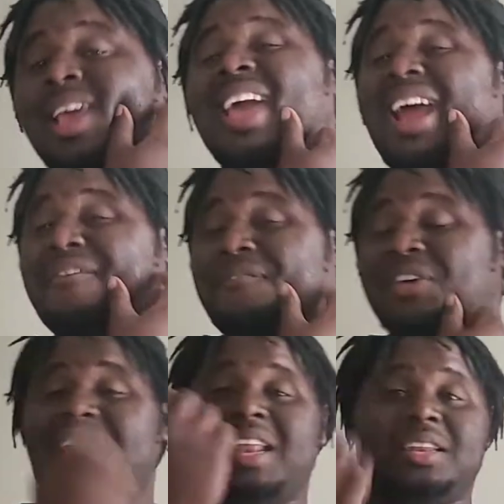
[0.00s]
and I feel
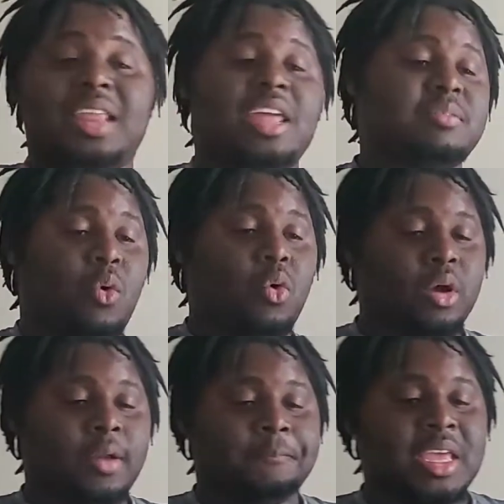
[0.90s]
that that's
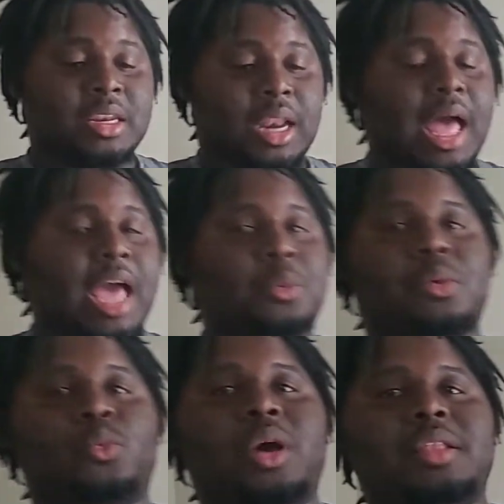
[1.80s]
more in line with
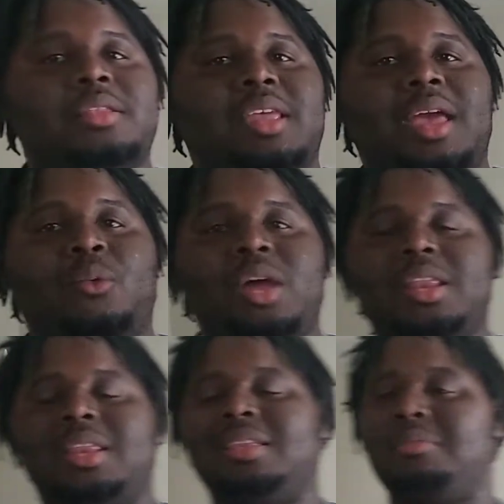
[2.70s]

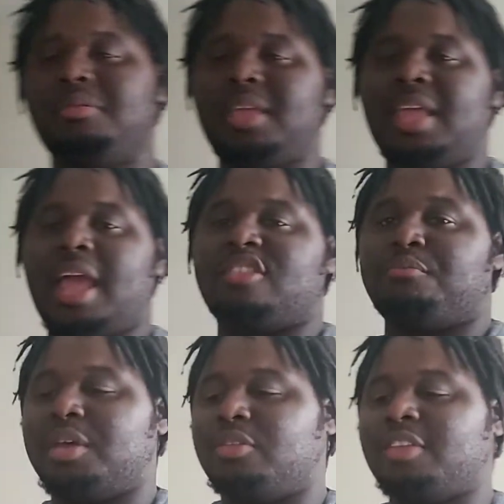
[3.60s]
what WWE has
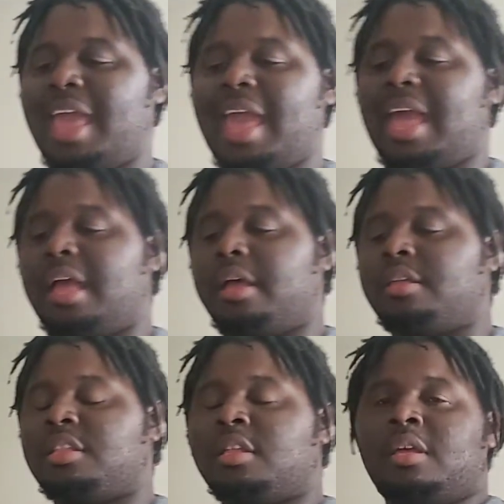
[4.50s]
built as,